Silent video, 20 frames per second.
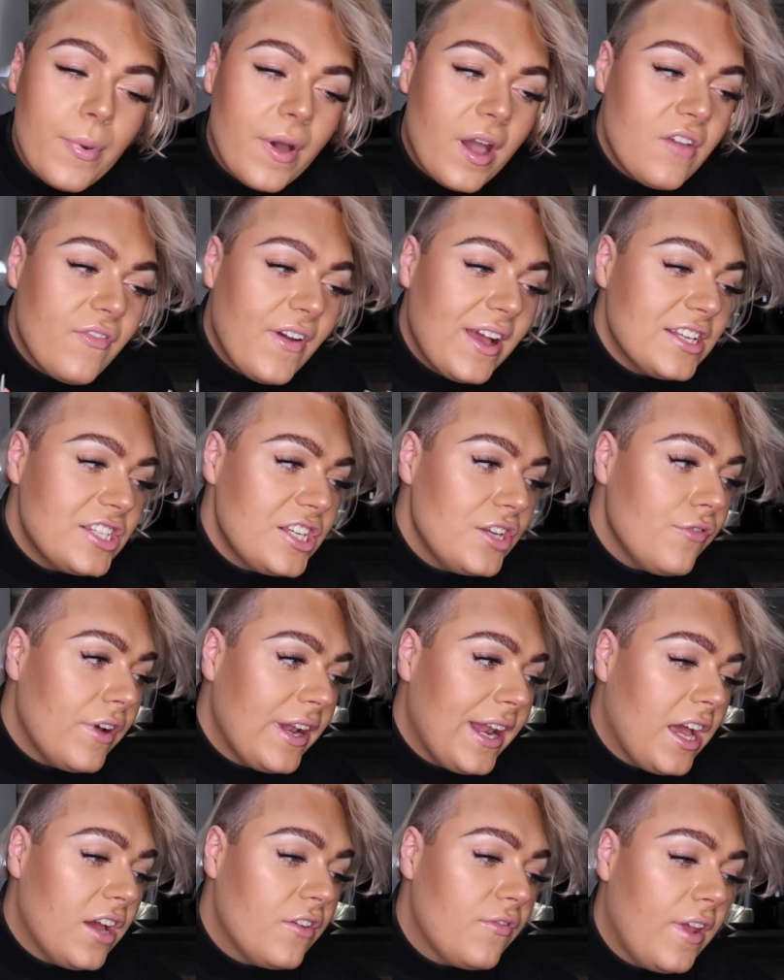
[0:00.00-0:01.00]
but I've actually
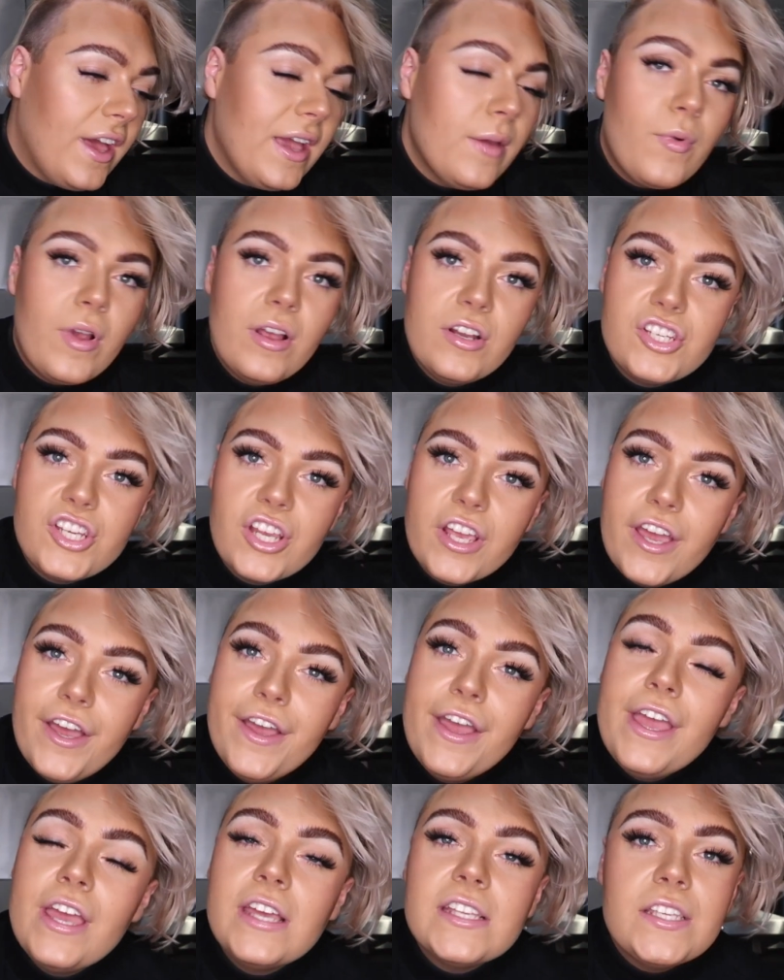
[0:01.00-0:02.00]
run out of light brown
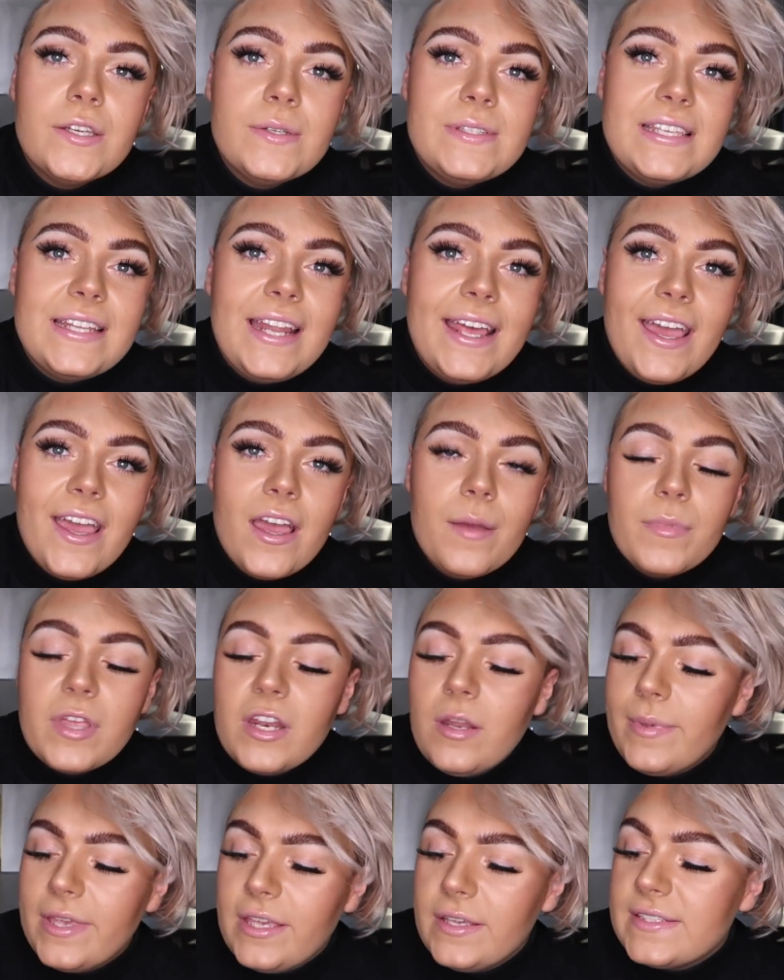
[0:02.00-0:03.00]
sugar. So today I'm
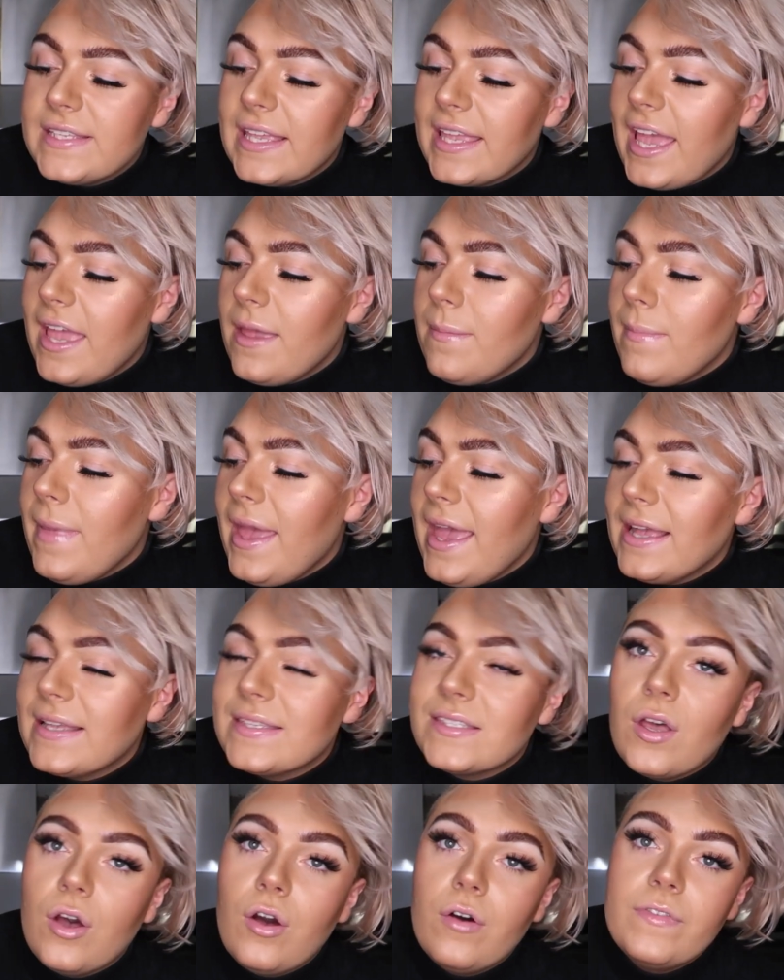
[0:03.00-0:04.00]
going to be using a
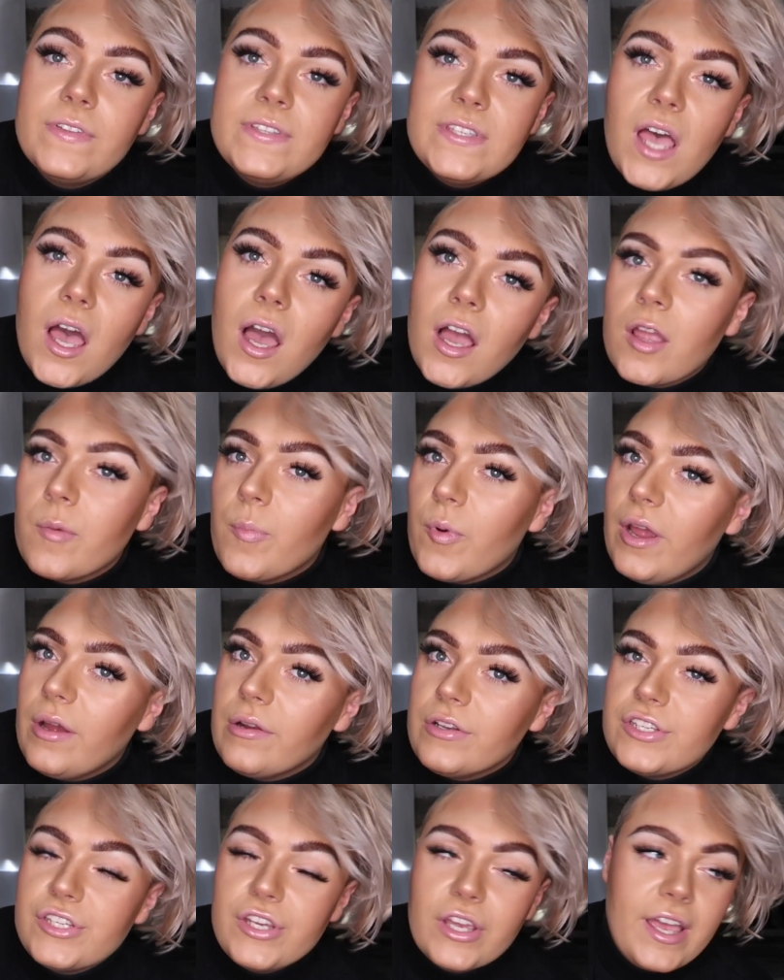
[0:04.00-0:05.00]
mix of dark
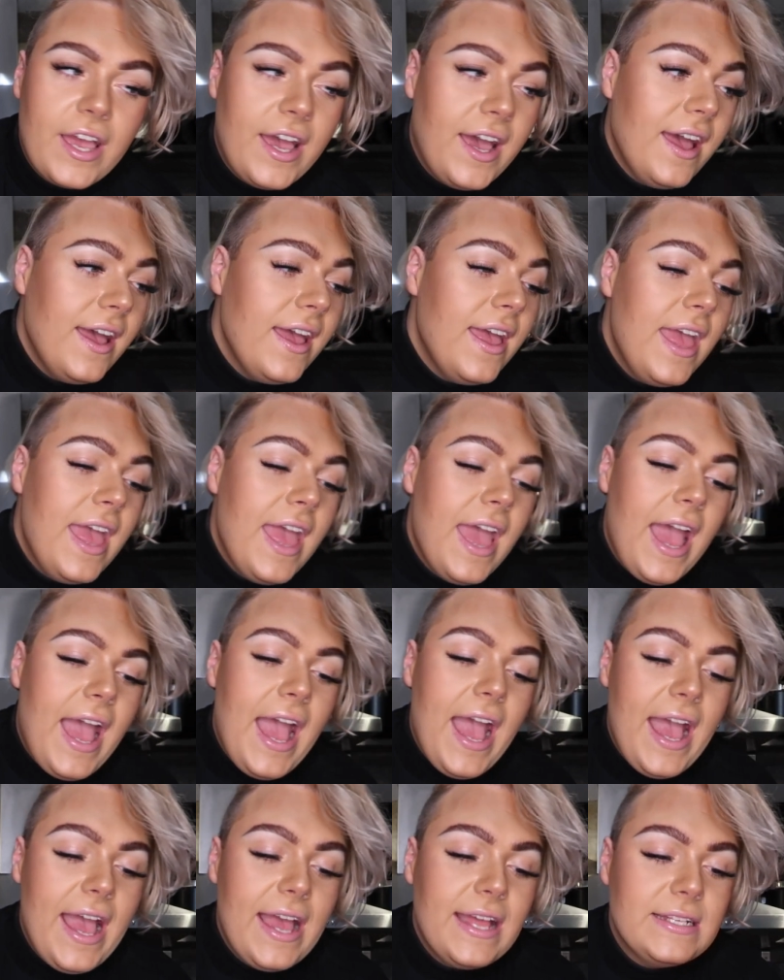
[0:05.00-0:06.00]
brown sugar
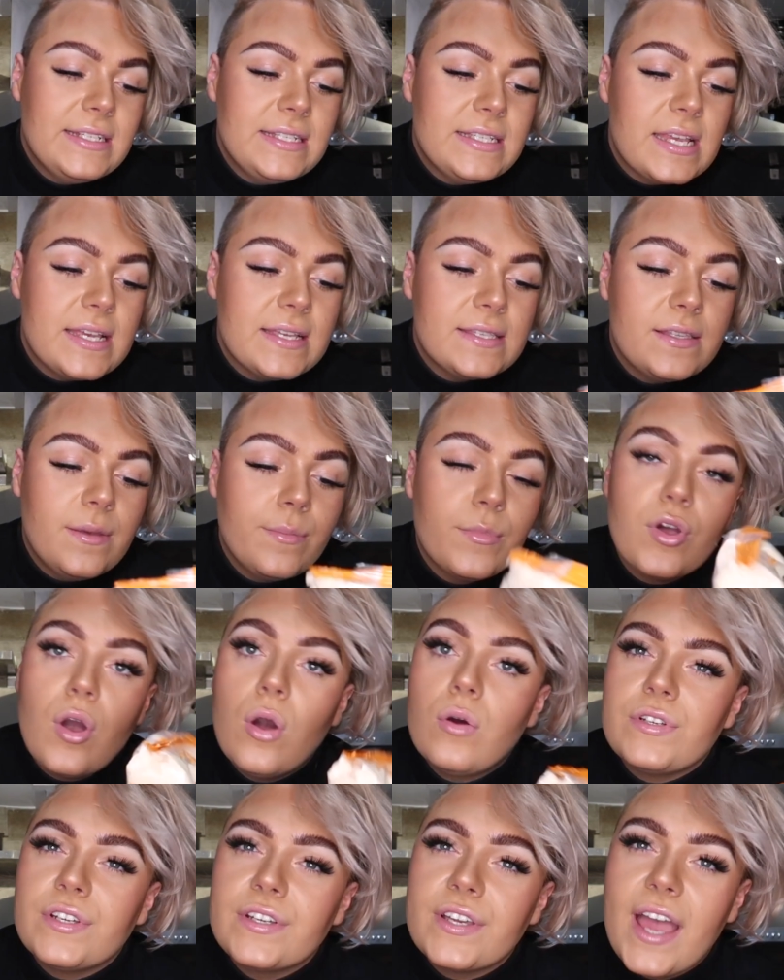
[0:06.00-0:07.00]
and some
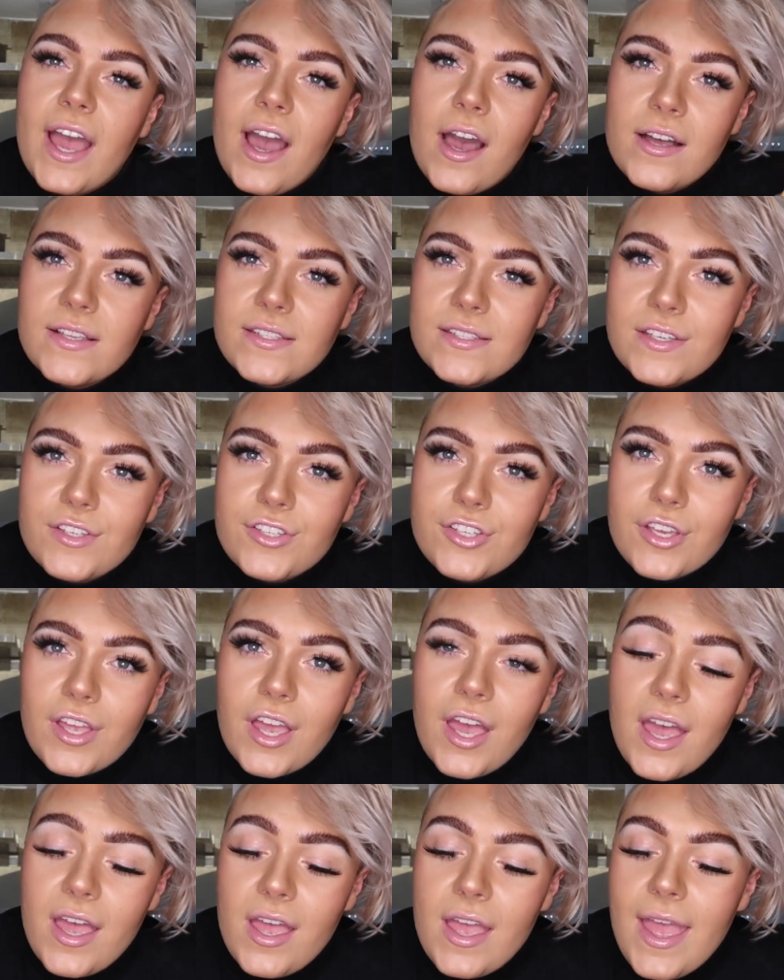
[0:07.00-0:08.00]
golden caster
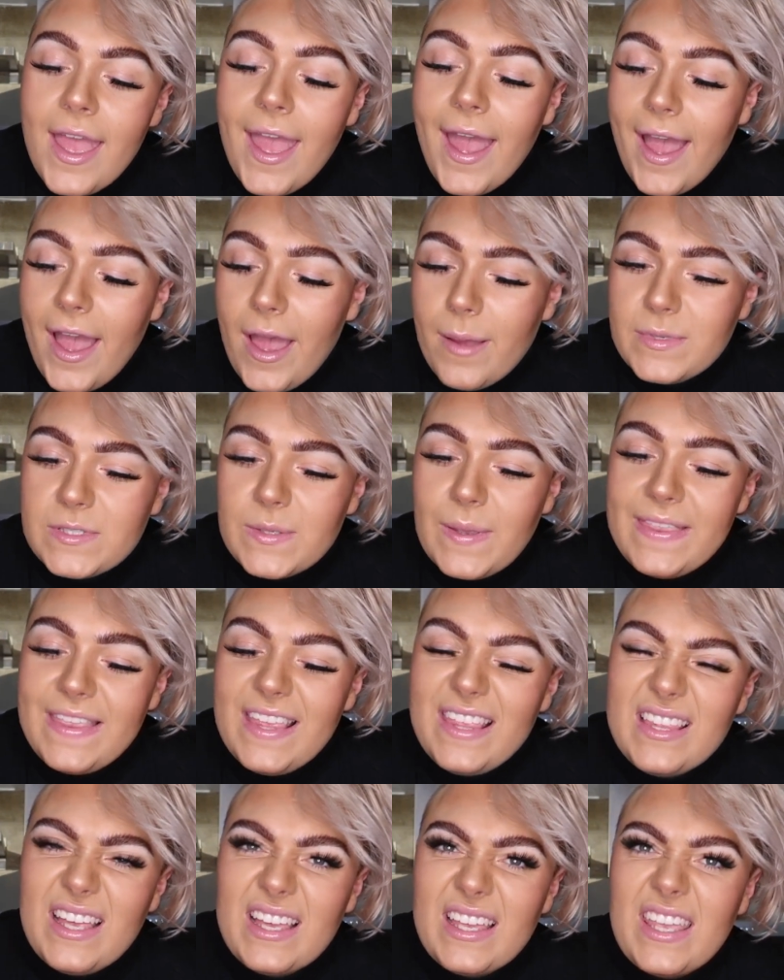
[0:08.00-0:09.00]
sugar. So I
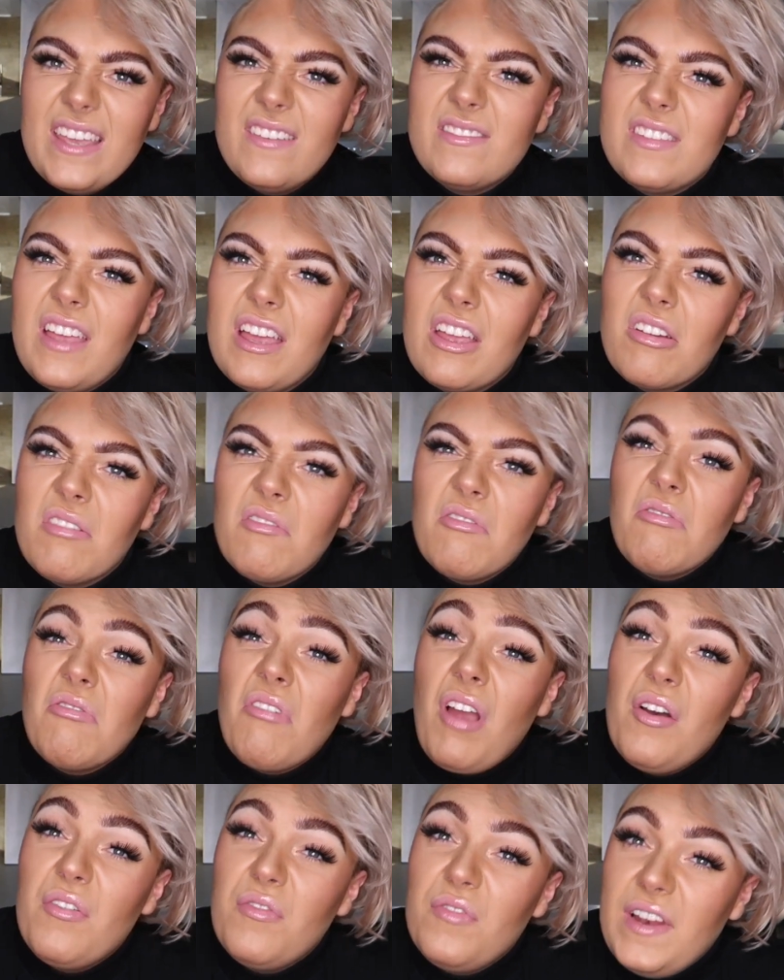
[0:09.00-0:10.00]
think that gives like
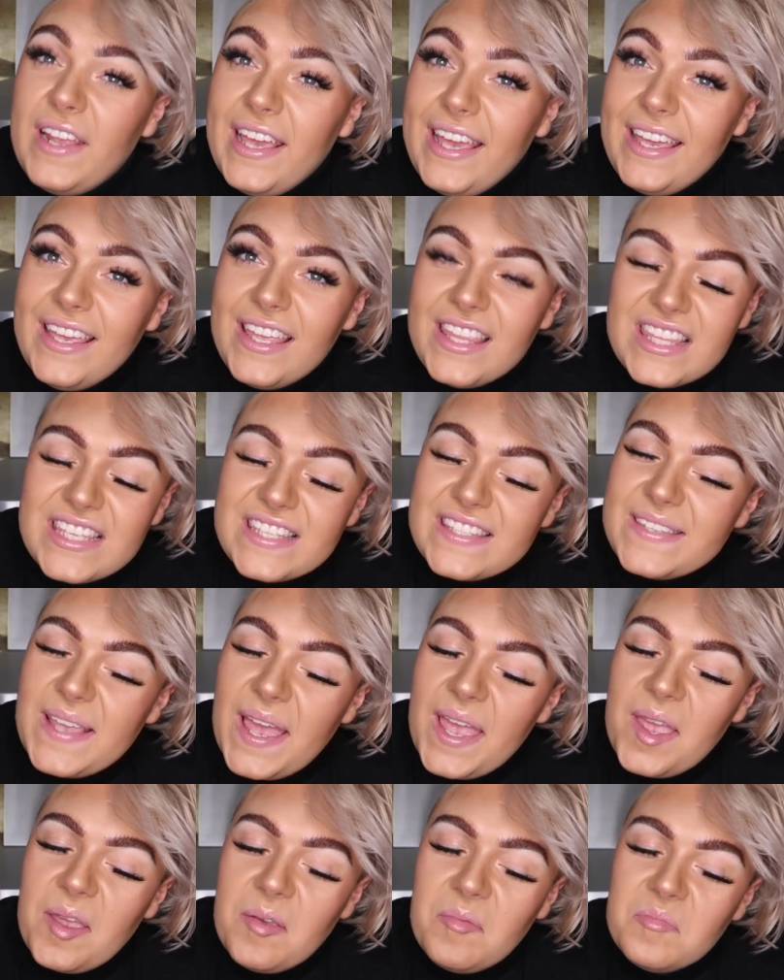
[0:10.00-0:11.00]
roughly the
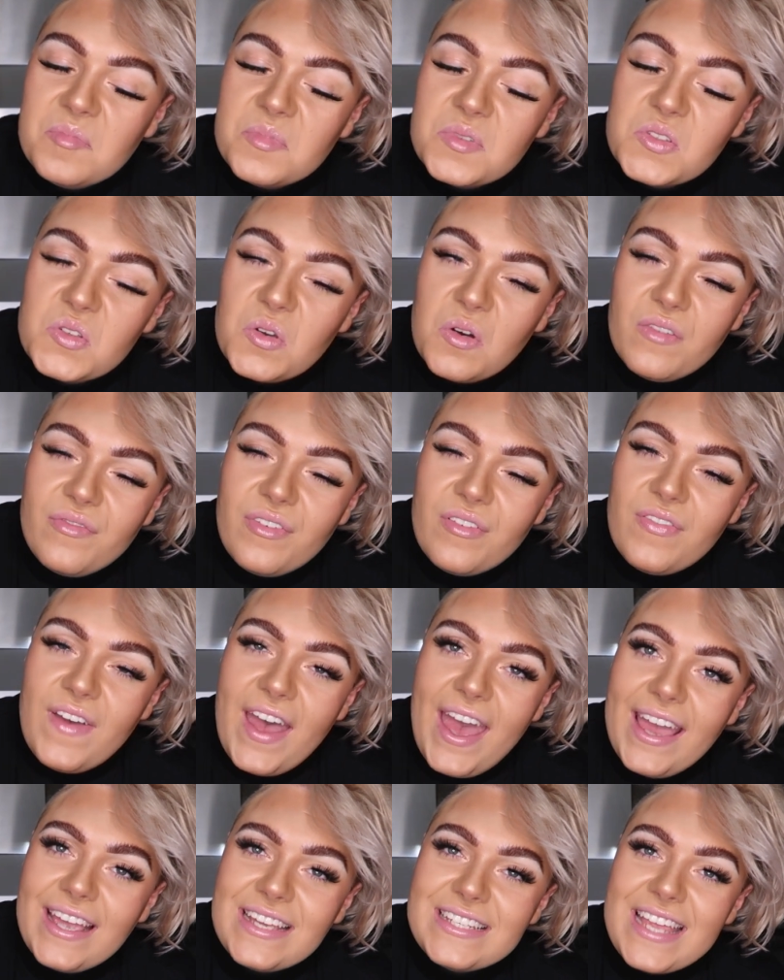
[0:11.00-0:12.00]
same sort of
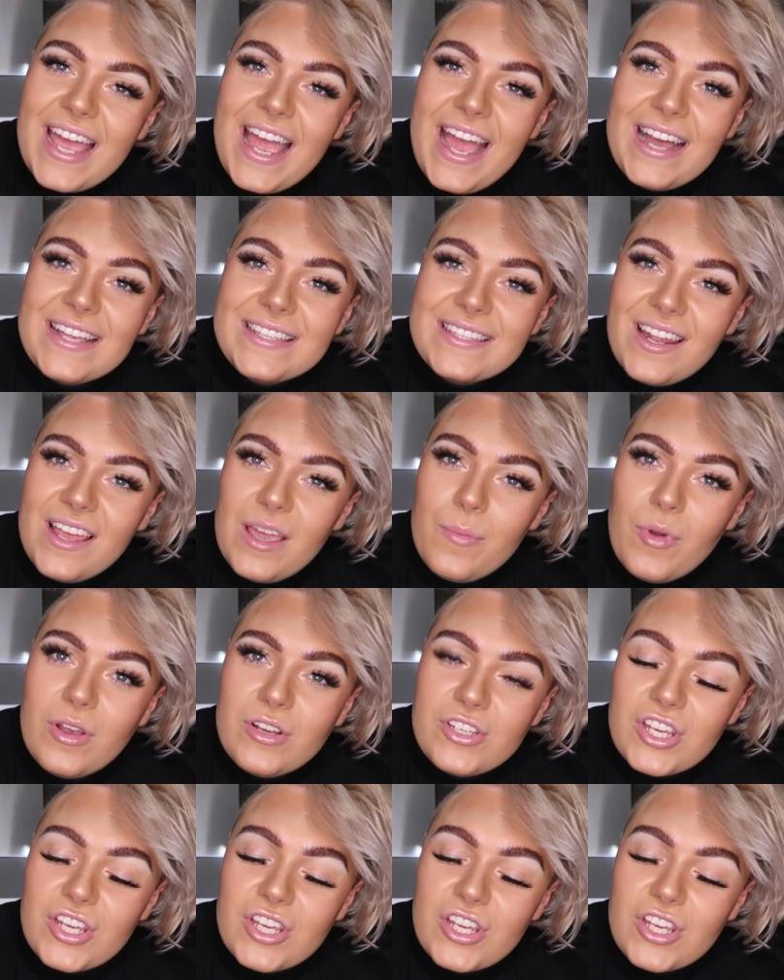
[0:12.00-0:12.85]
effect as light brown